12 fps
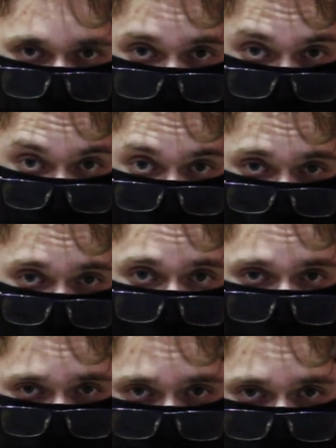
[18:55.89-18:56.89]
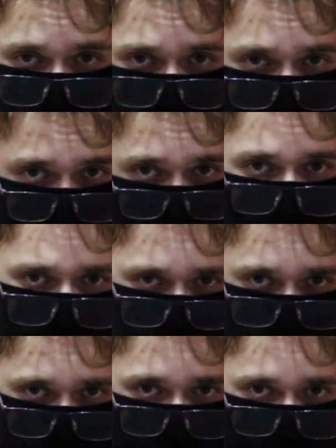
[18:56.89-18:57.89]
That is what an
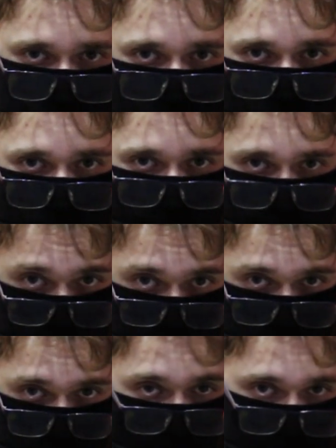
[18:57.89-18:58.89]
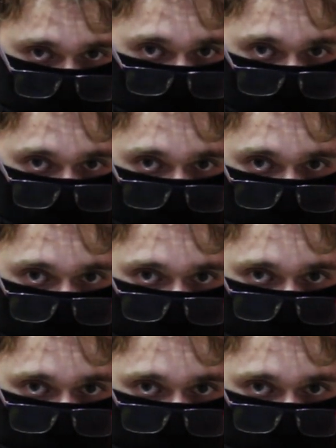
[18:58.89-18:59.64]
AS rifle is, basically.